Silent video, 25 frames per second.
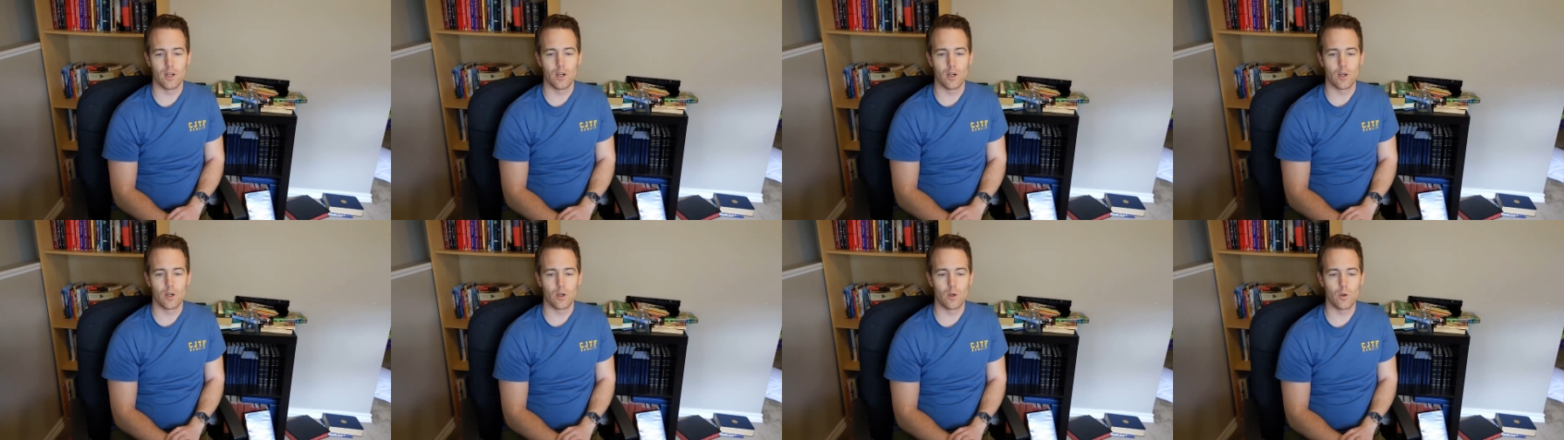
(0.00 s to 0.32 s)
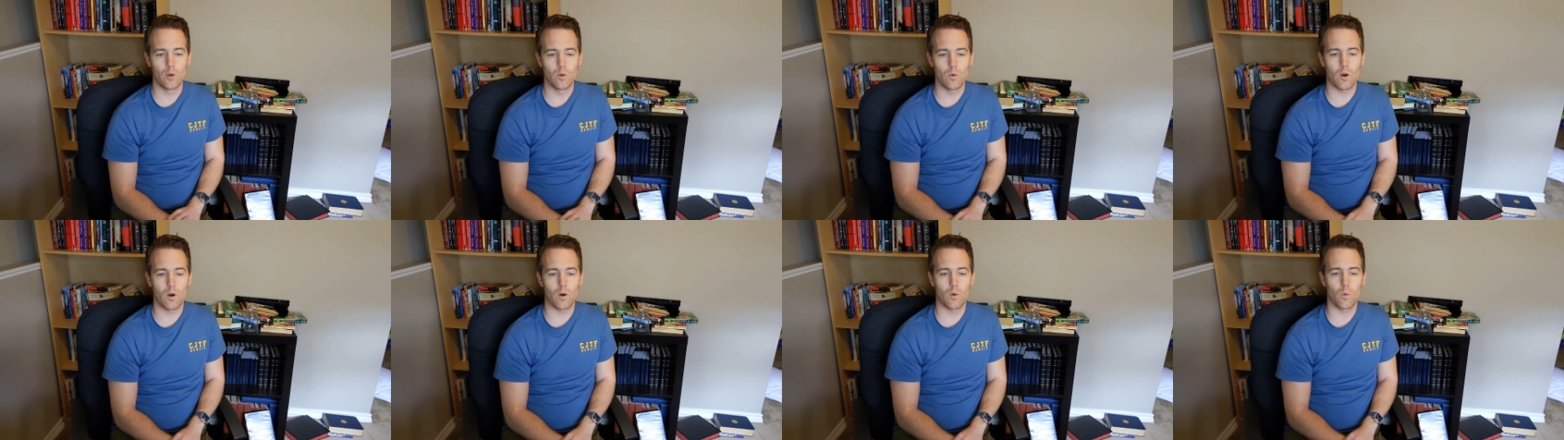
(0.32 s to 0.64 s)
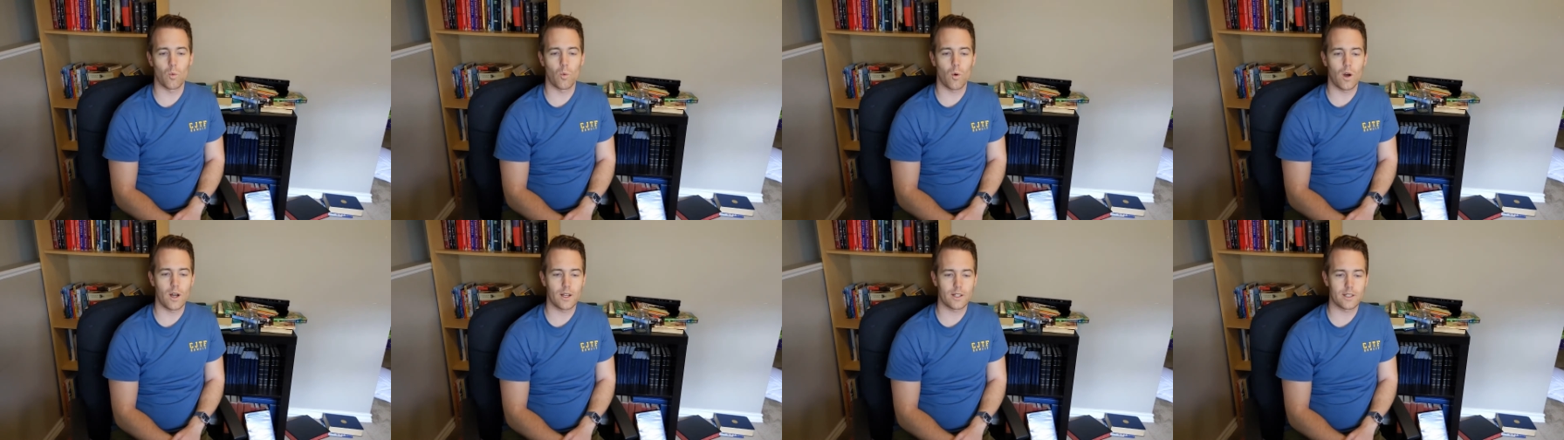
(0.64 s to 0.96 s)
who or
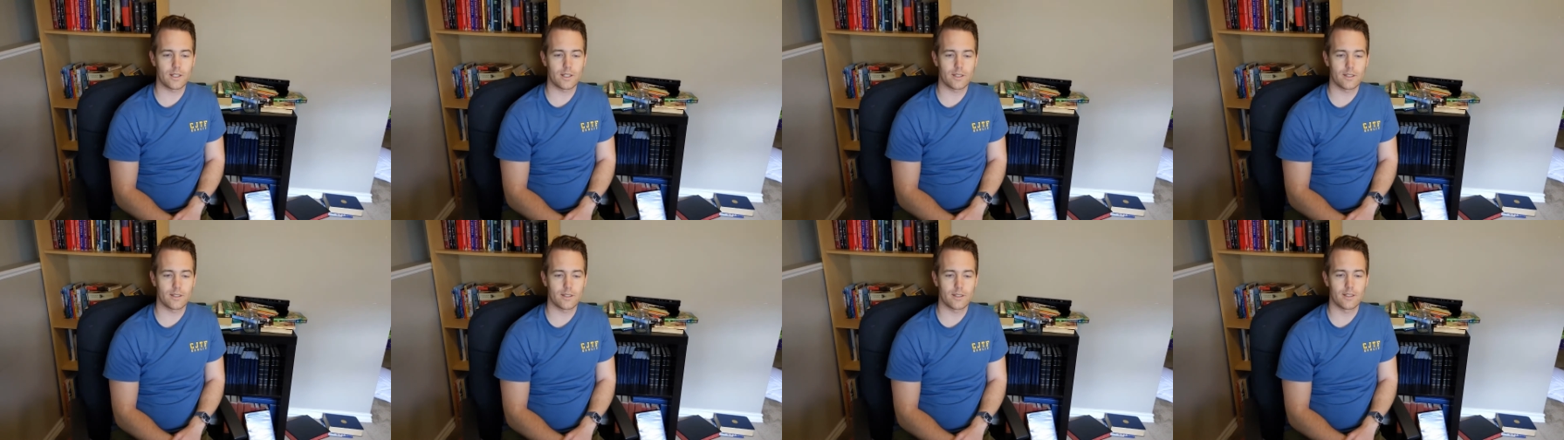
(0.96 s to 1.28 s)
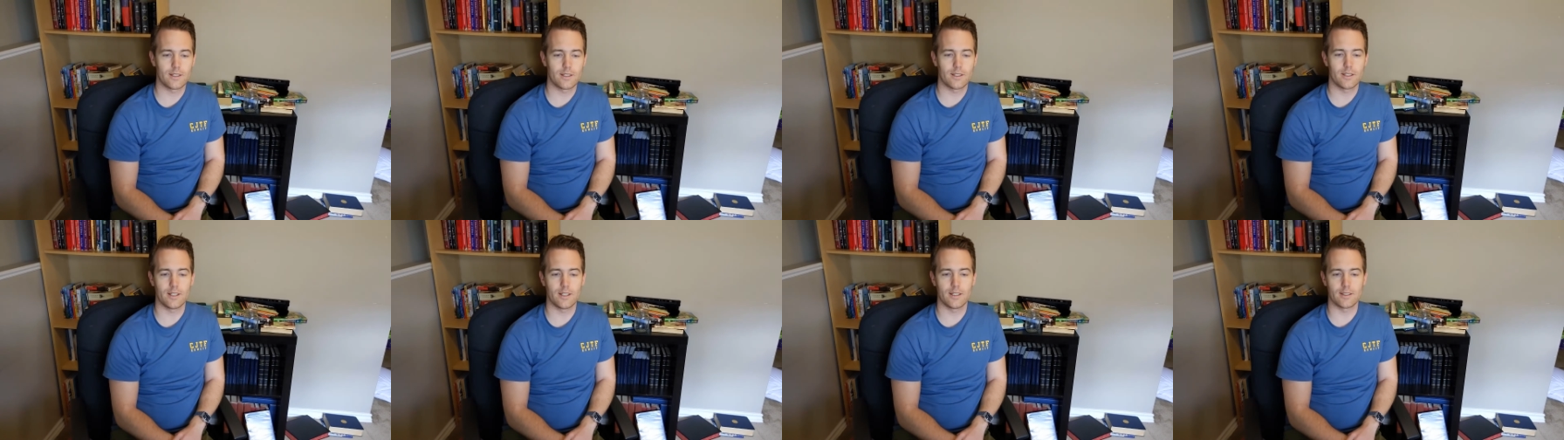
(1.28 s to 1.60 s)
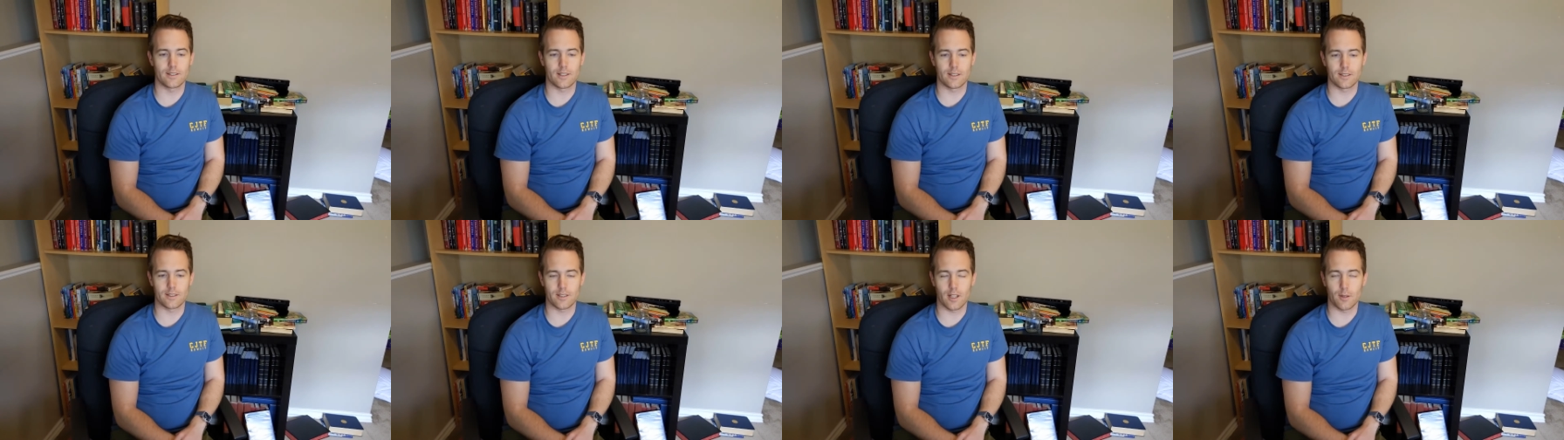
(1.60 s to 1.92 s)
what is
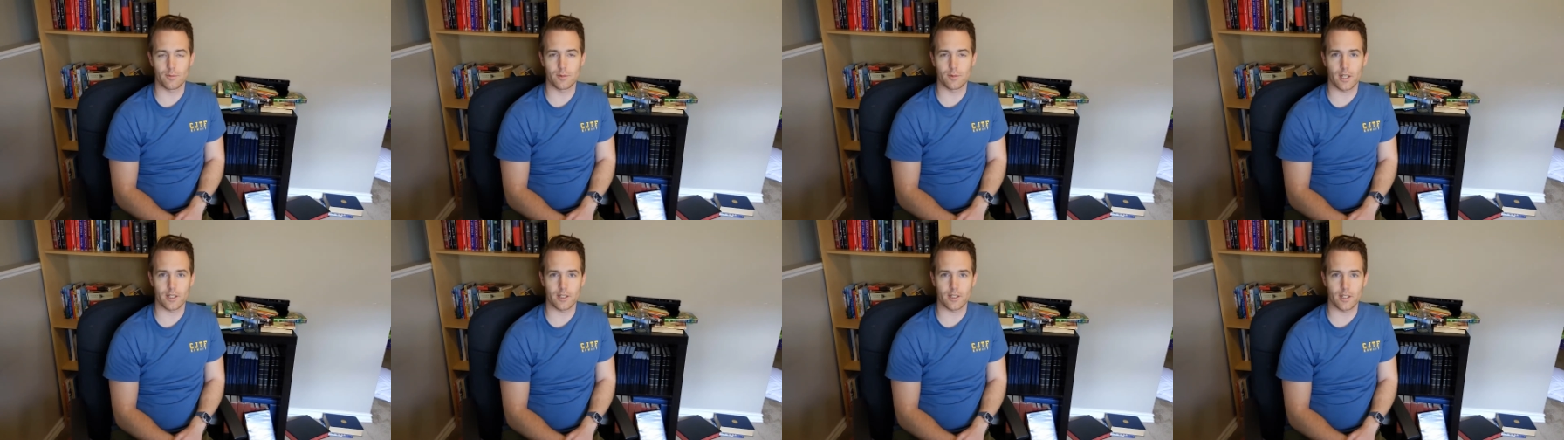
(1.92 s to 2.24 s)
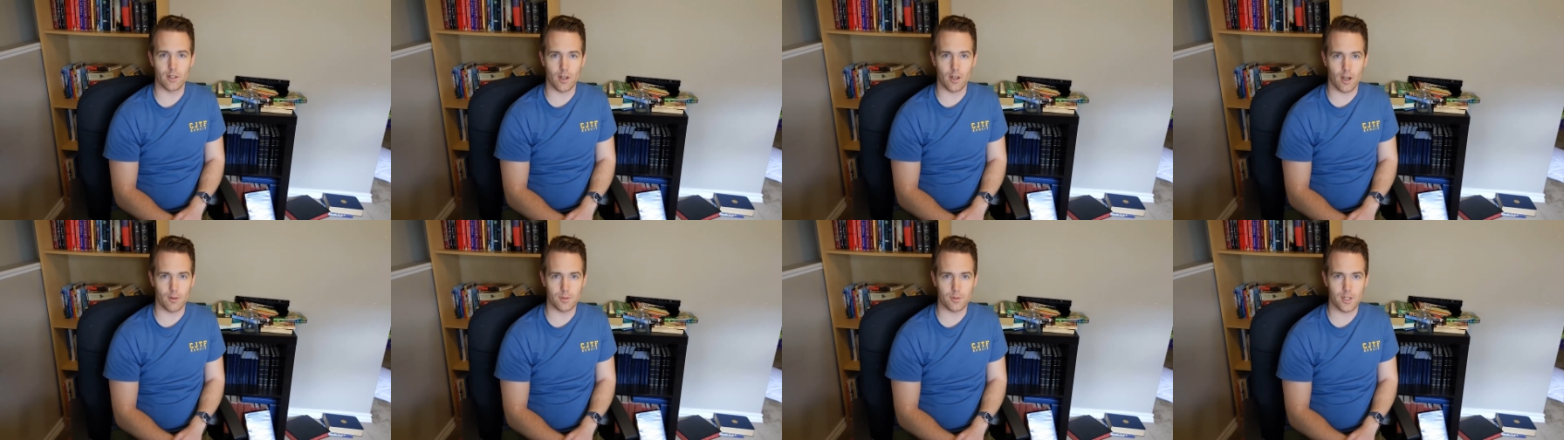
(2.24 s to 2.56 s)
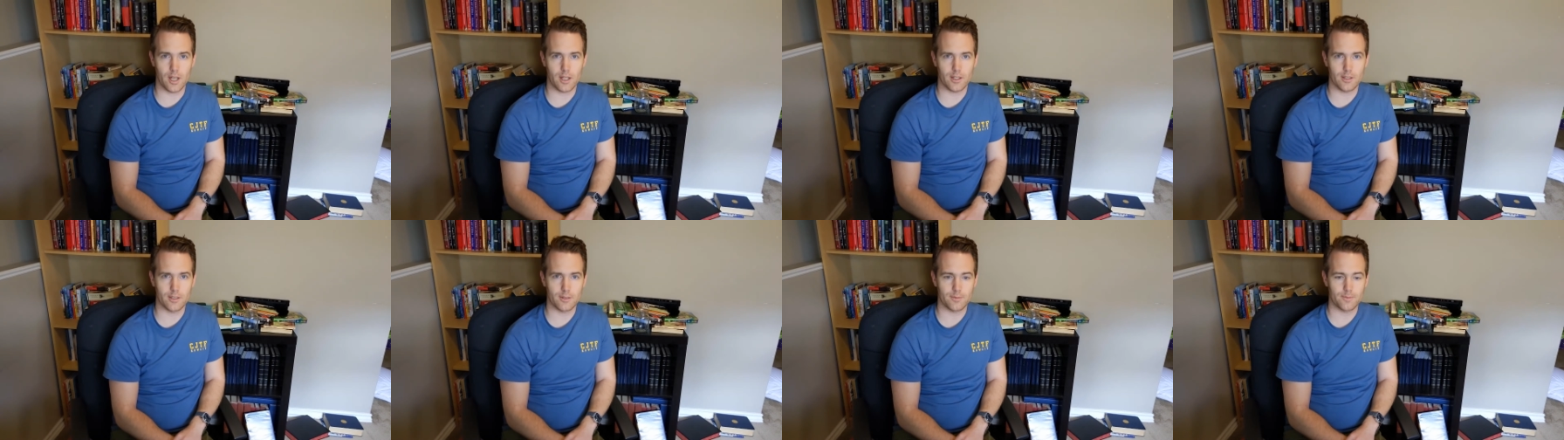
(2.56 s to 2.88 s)
the subject and
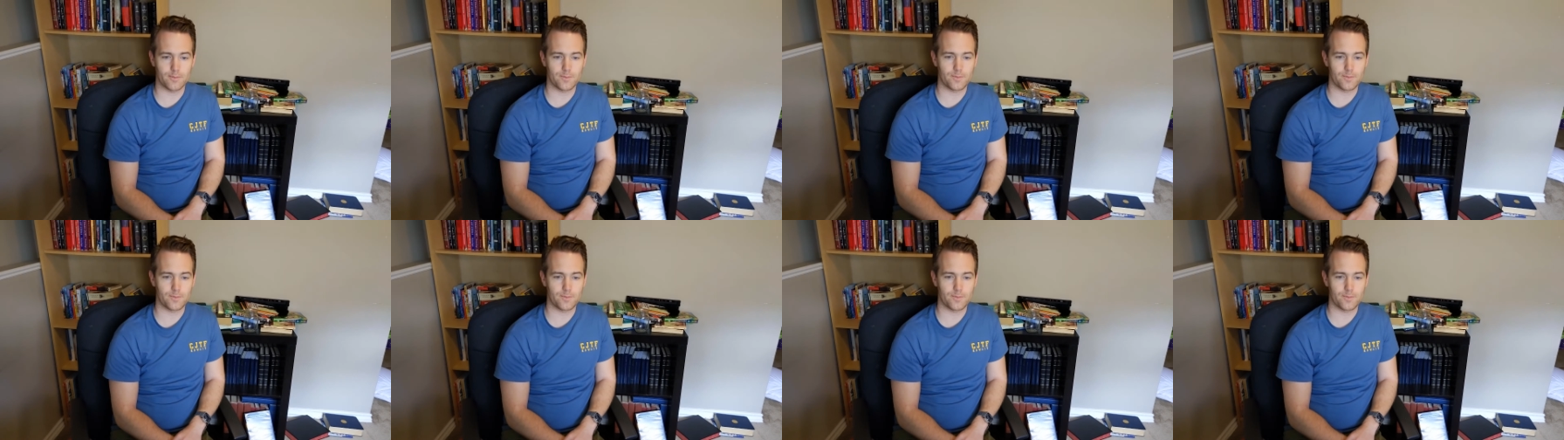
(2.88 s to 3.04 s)
object,